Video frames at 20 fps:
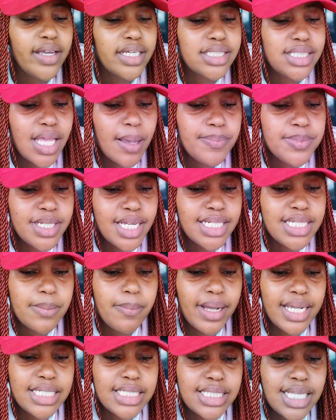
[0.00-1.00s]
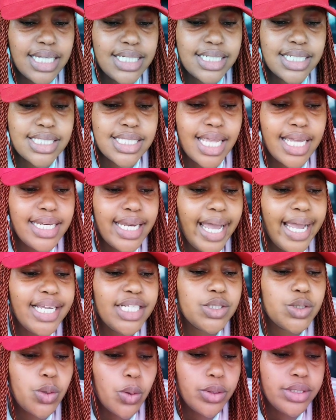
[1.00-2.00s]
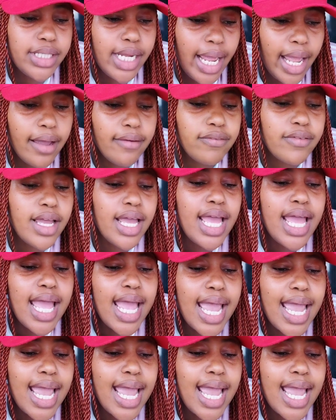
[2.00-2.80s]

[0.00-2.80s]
I've accepted my status and I don't have